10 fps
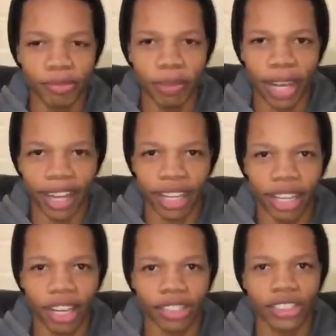
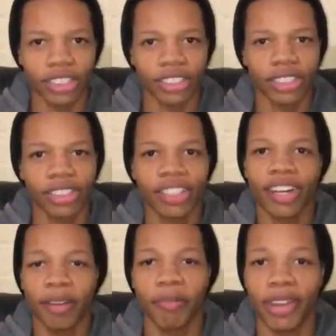black culture,
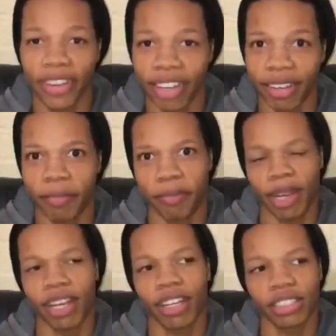American
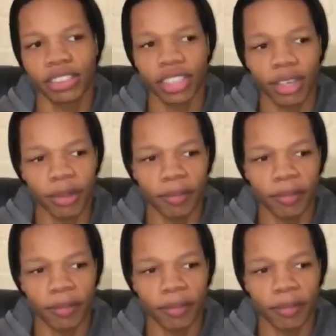black culture,